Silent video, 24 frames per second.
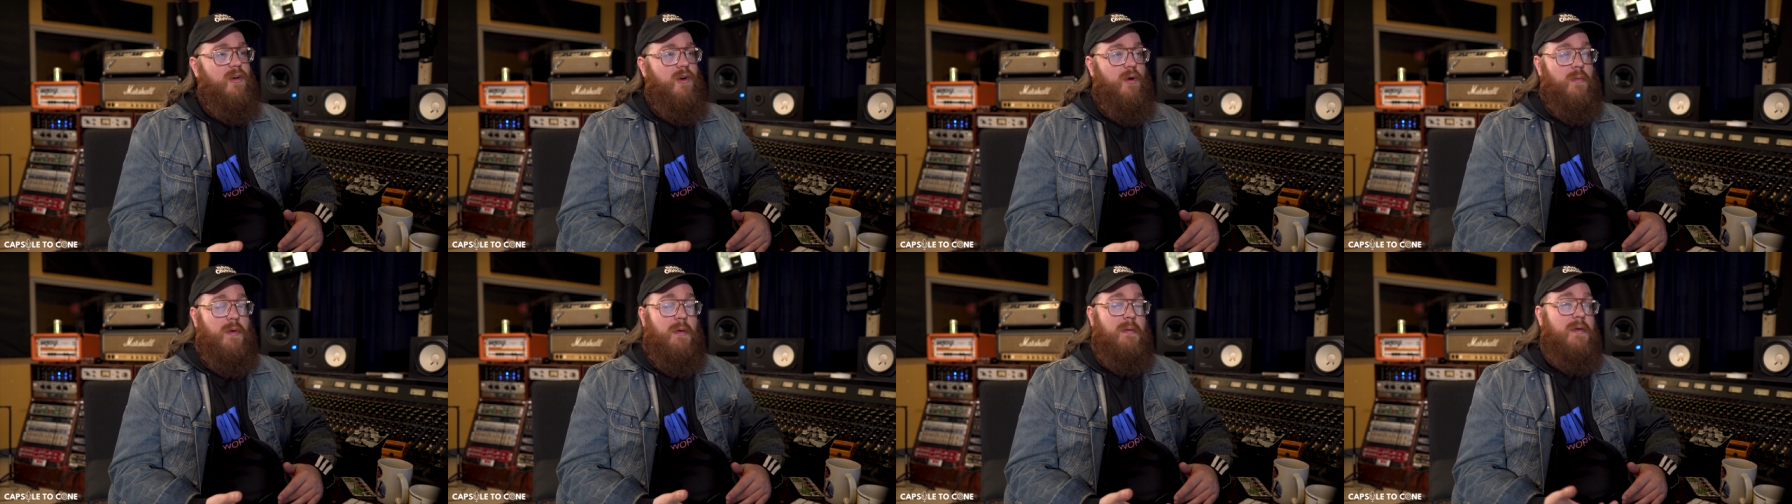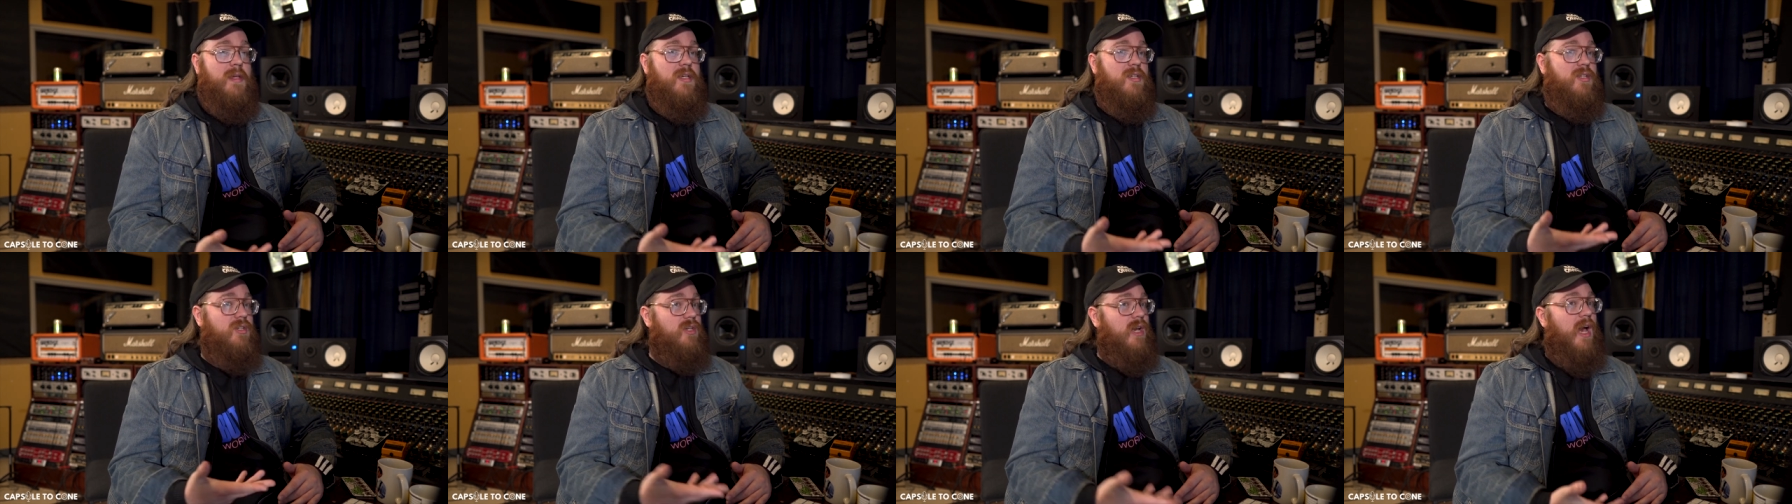or maybe
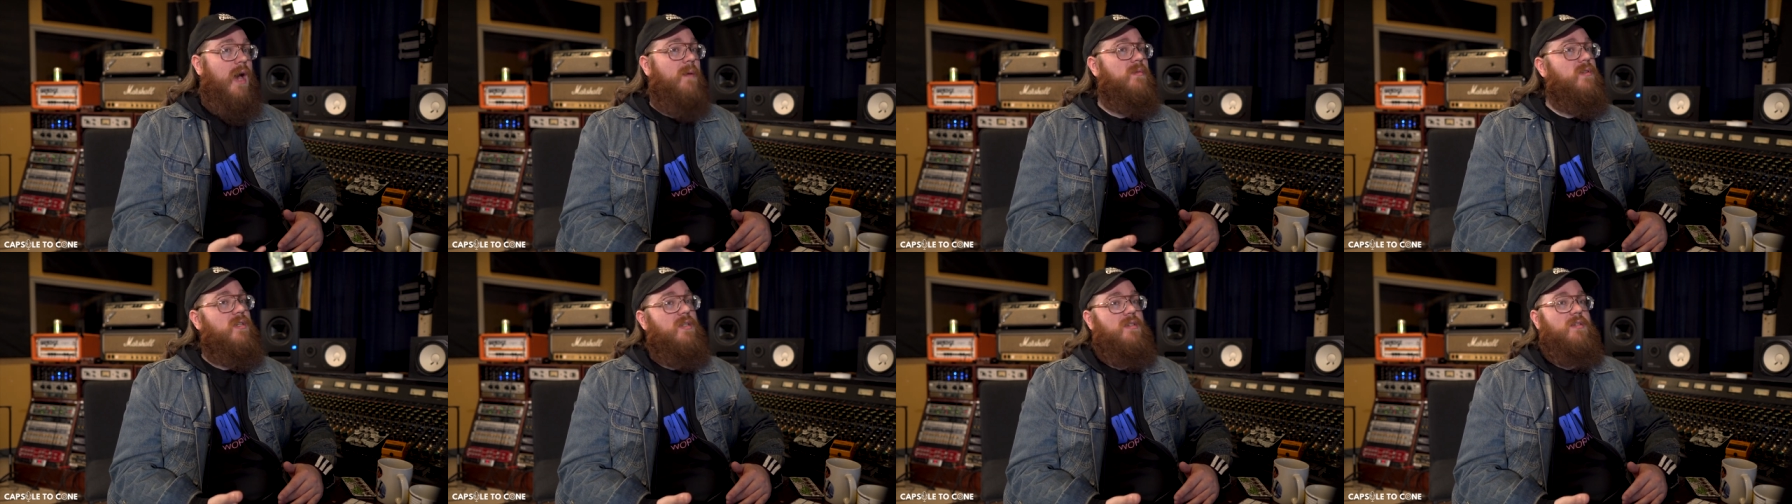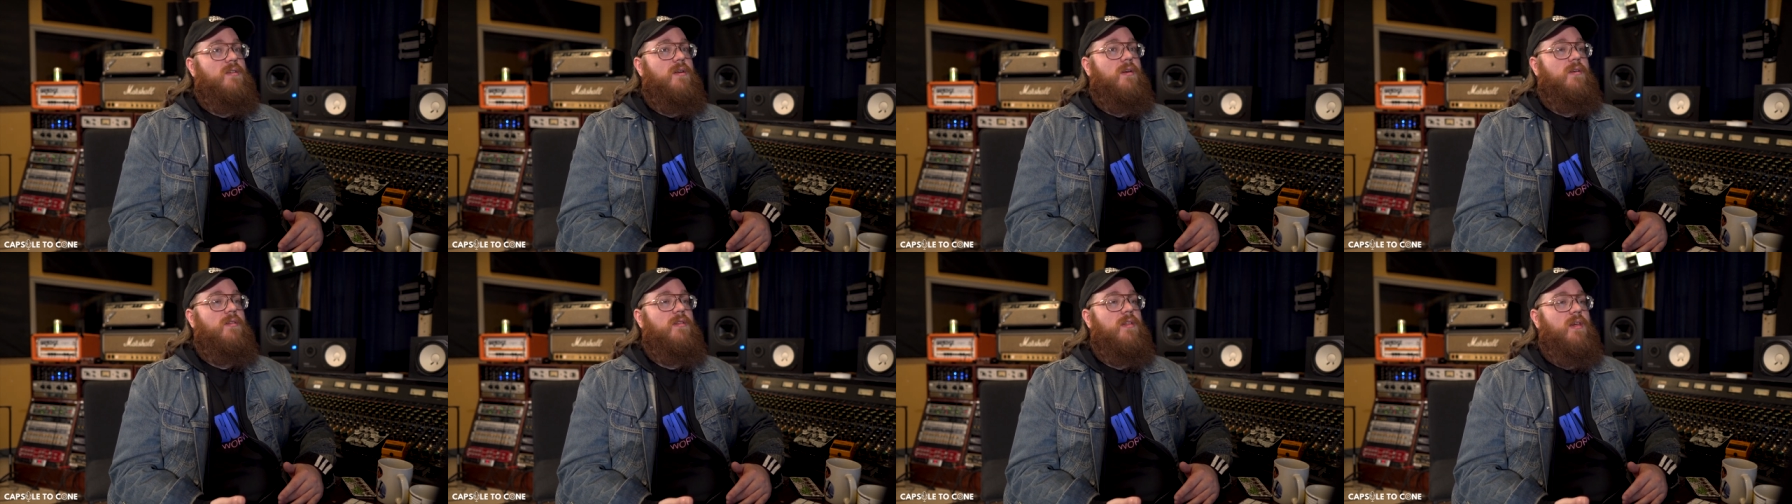his chops
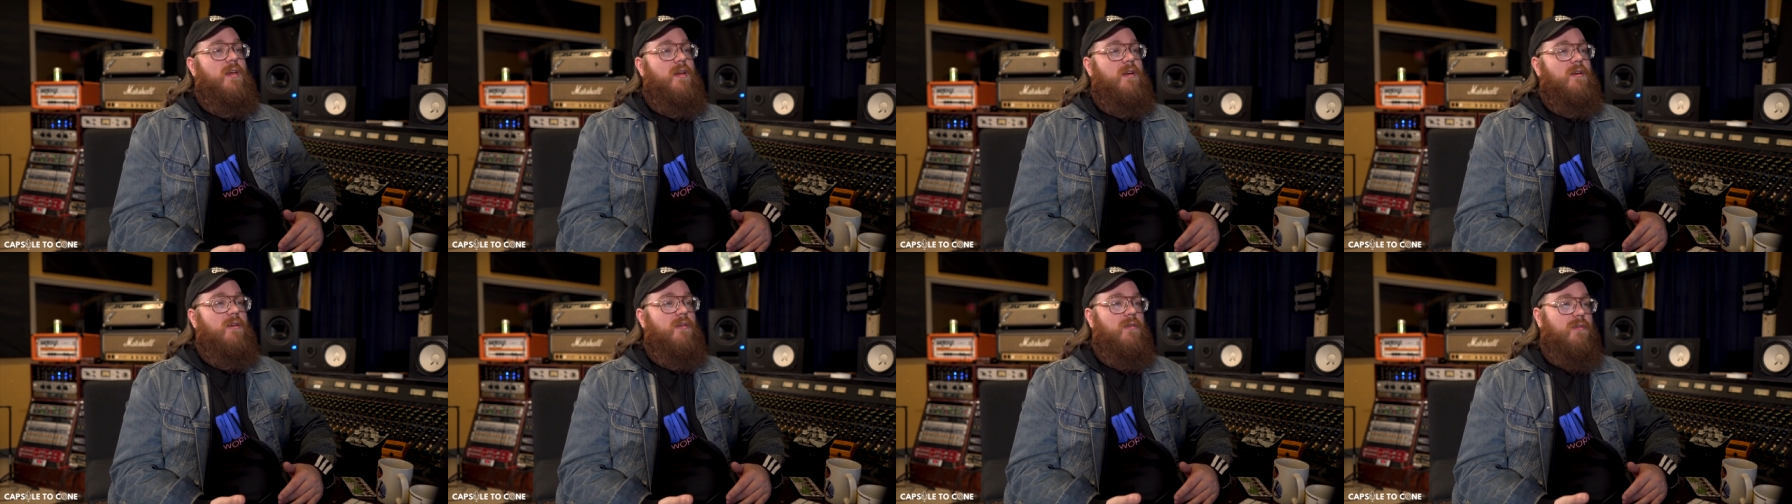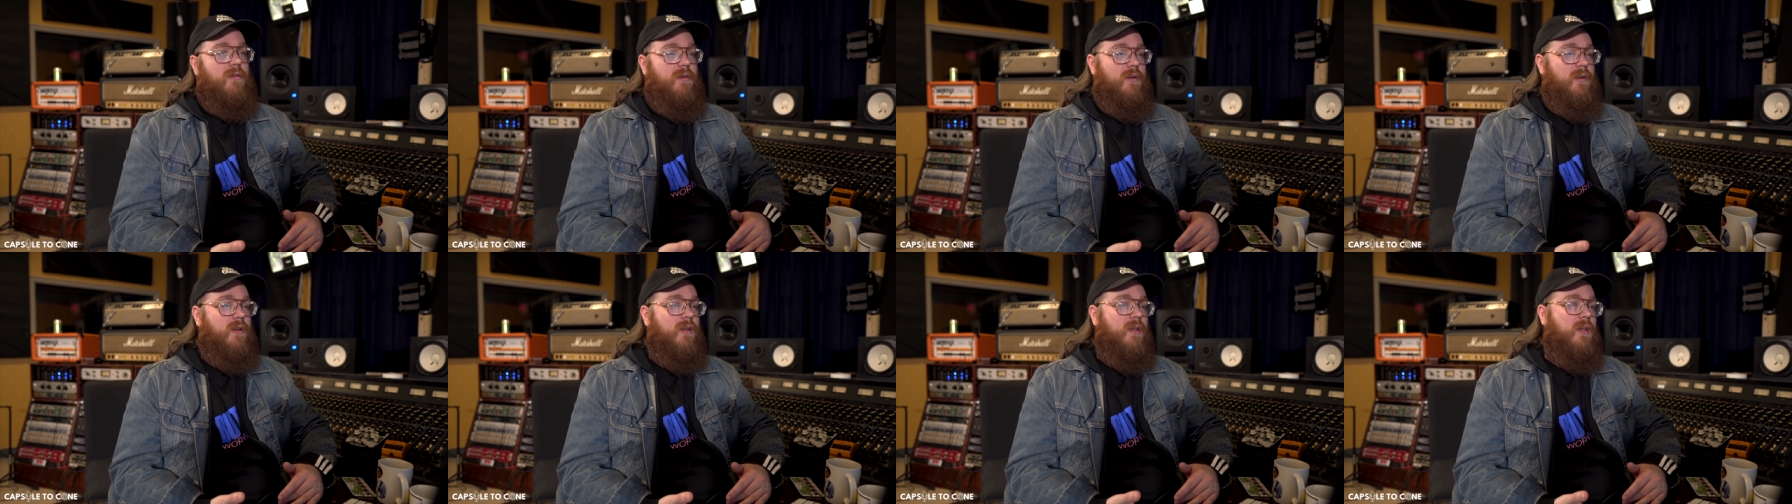just aren't there,
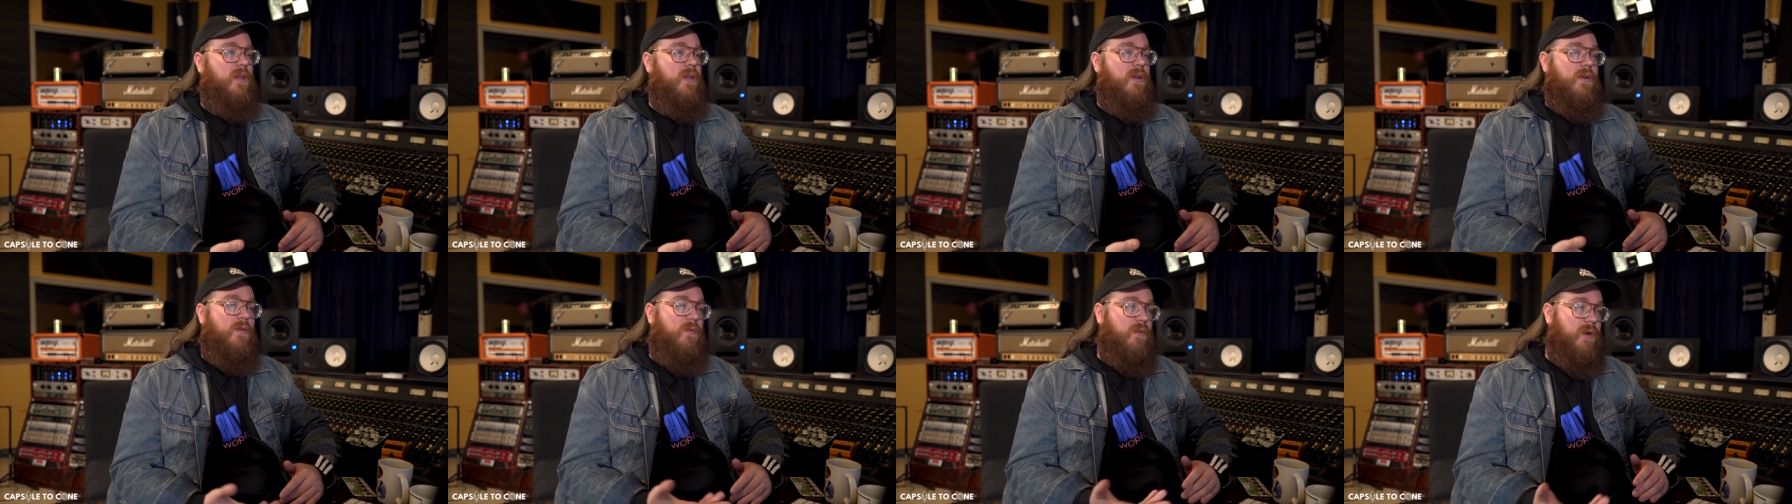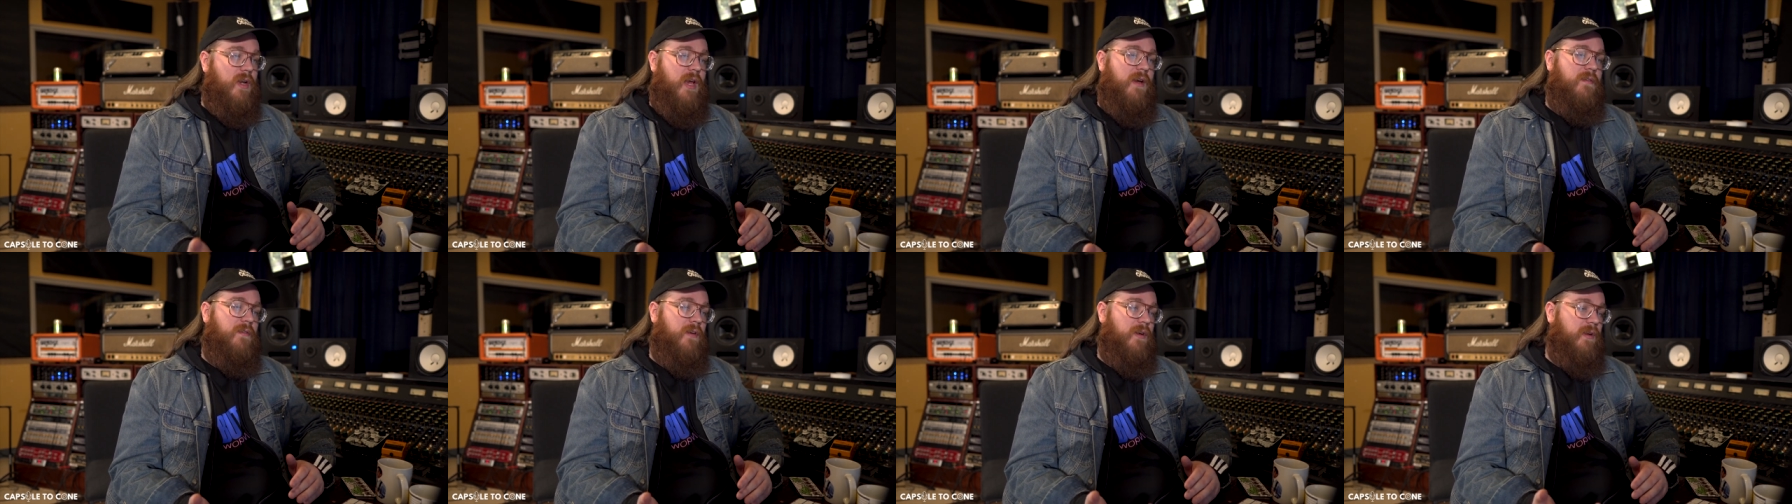or yeah.
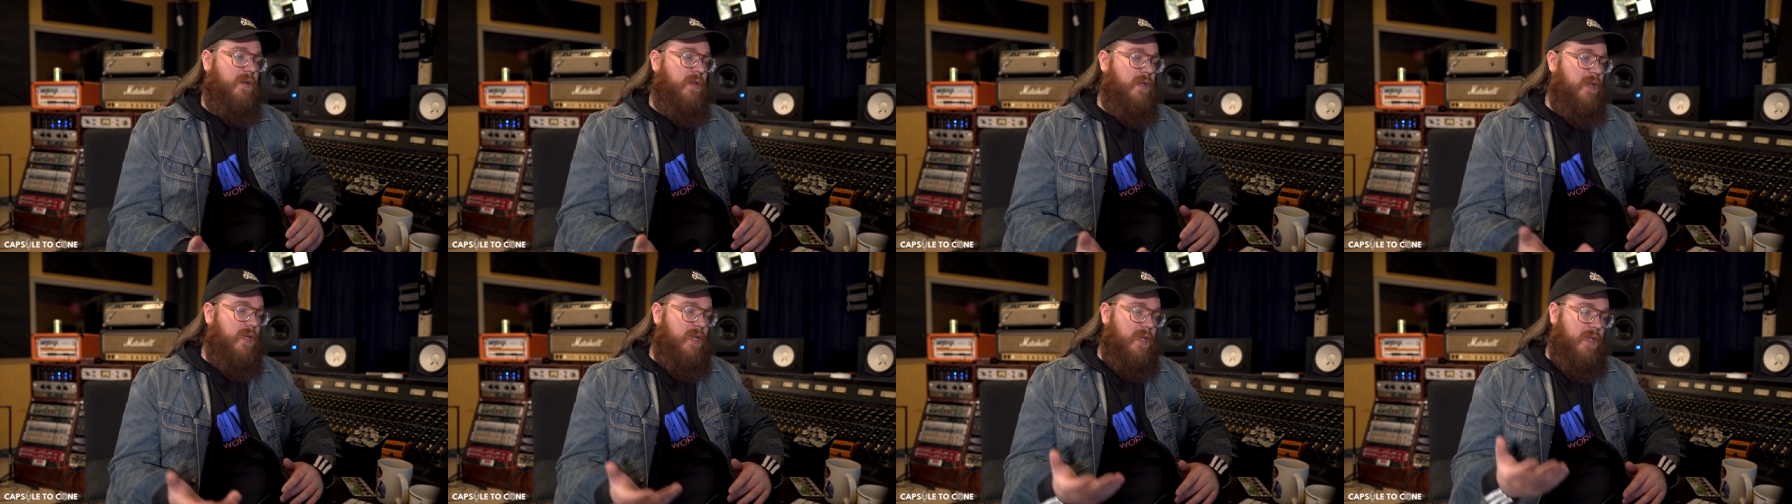whatever.